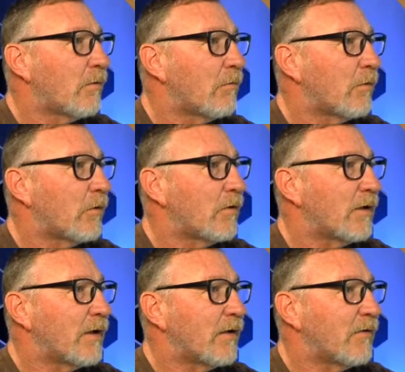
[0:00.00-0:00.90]

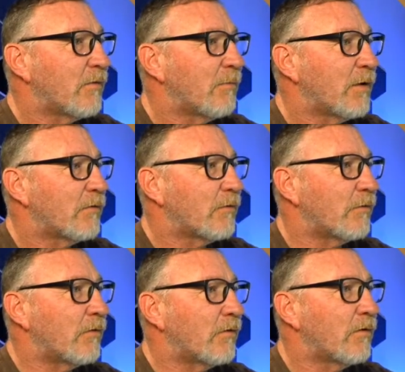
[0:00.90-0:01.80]
Borderlands
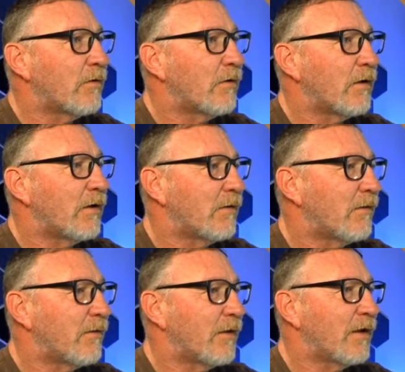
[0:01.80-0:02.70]
pistol, I
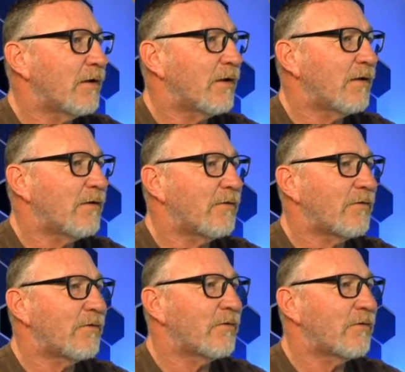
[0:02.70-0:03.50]
think I got this.